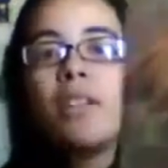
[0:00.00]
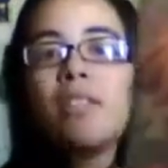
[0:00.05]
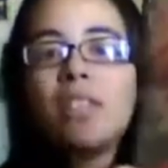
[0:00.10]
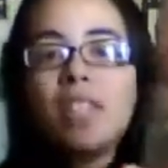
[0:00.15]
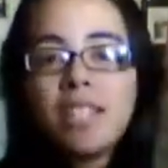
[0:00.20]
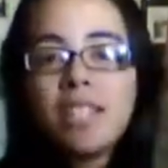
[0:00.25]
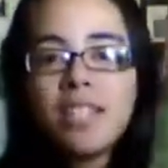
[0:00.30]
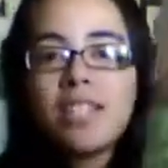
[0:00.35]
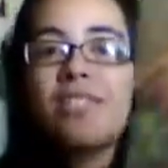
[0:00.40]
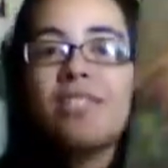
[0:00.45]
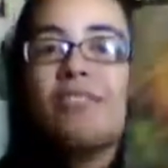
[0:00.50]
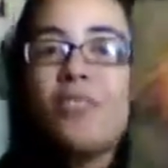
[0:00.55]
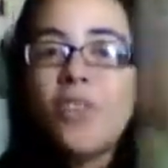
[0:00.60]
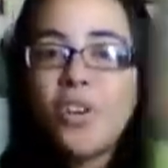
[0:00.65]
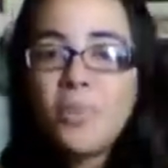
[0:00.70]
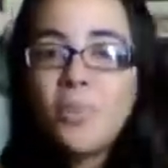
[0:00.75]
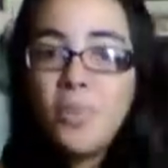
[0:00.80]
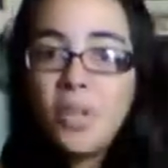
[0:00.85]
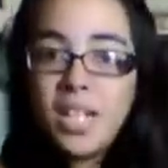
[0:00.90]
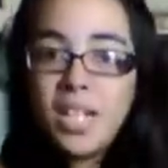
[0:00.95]
This is the
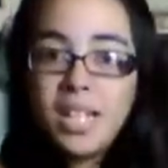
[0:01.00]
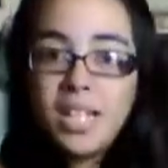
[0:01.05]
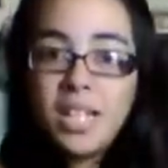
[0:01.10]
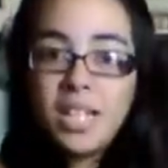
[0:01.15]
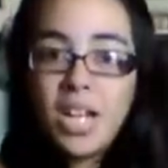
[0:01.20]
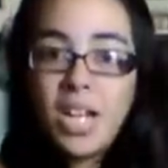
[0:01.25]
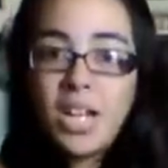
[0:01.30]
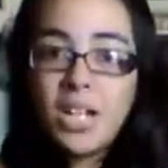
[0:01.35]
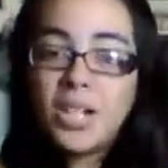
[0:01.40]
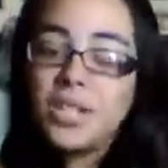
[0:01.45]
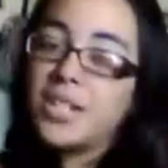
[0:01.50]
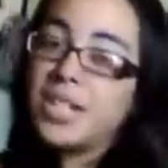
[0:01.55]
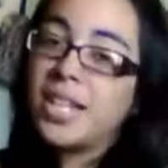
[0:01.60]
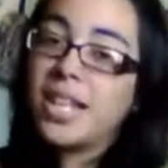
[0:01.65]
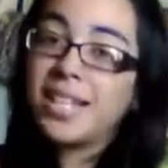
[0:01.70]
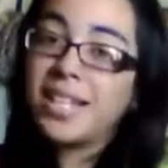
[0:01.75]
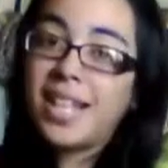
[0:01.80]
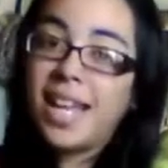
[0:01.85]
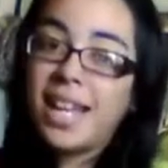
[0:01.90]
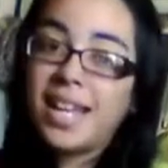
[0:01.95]
fourth book in the Tigress
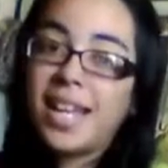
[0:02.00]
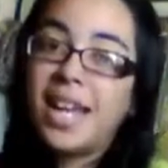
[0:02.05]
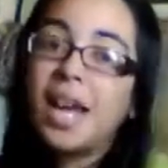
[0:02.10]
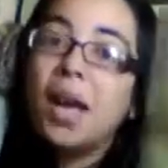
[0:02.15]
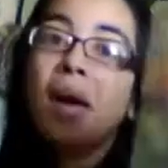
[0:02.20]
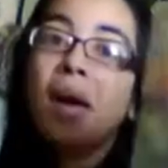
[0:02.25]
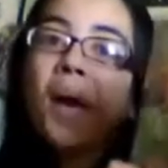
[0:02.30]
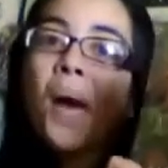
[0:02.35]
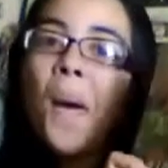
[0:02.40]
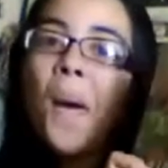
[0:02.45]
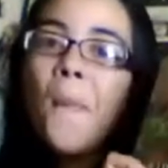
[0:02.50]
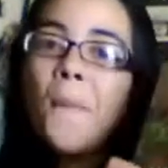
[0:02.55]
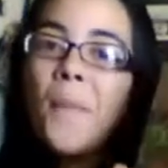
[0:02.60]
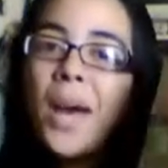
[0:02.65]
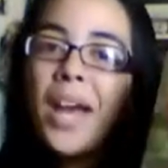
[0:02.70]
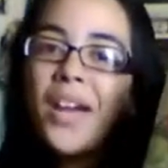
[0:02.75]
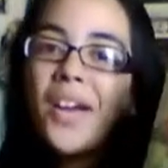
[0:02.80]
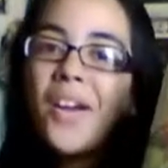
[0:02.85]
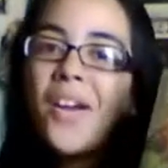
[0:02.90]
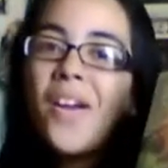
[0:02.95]
Saga
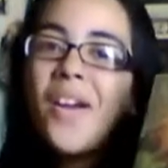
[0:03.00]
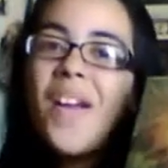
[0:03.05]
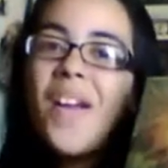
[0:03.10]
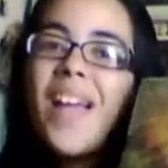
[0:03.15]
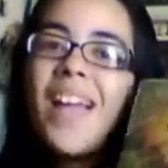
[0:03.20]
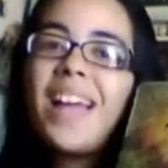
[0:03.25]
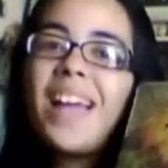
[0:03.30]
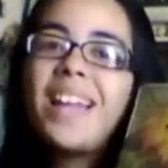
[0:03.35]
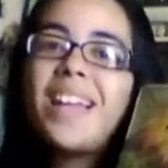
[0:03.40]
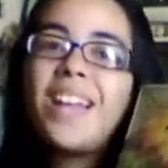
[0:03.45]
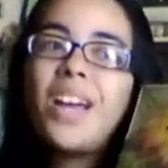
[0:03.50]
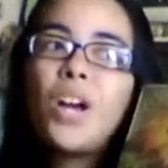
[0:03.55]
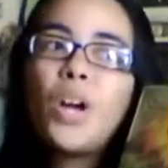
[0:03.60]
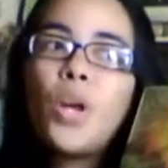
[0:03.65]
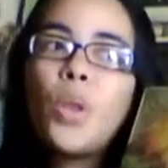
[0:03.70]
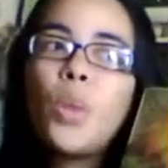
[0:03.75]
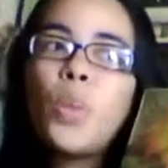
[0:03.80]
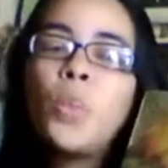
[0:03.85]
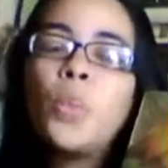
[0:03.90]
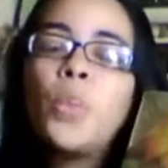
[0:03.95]
by her, and
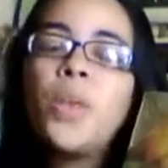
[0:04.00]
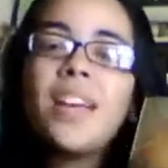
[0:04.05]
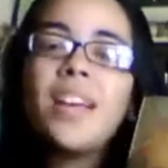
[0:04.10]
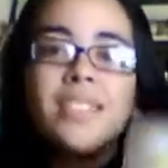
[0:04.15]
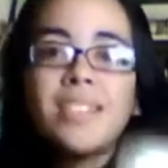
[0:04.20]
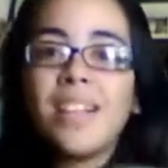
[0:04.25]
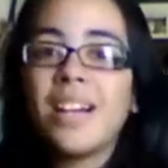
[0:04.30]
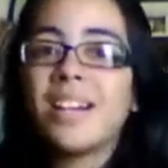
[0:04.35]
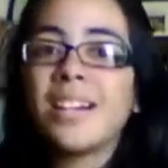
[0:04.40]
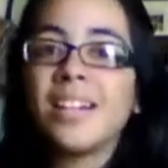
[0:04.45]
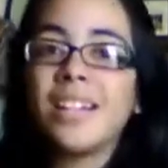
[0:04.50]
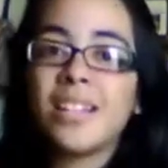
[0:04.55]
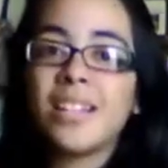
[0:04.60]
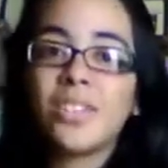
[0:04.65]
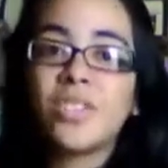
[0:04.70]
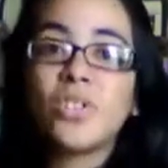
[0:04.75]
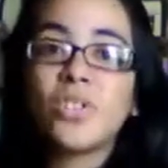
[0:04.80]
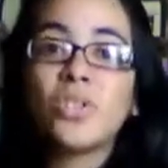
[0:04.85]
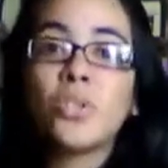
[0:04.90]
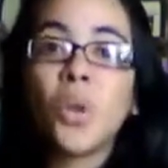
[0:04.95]
that saga is
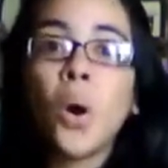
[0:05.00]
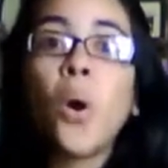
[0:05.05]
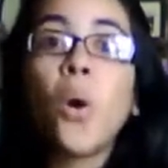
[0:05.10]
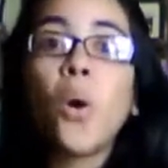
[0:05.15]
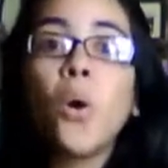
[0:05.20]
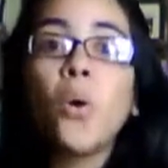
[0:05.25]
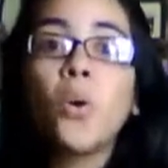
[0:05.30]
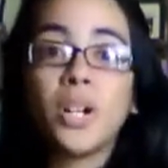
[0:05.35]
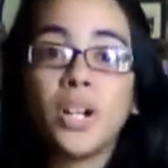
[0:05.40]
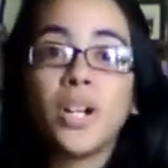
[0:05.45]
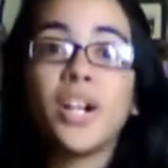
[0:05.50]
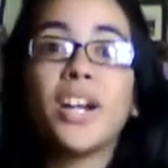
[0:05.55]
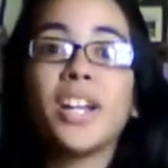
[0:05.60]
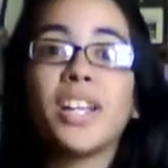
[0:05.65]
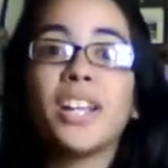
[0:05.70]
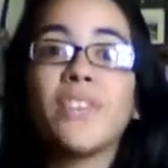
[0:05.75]
so good.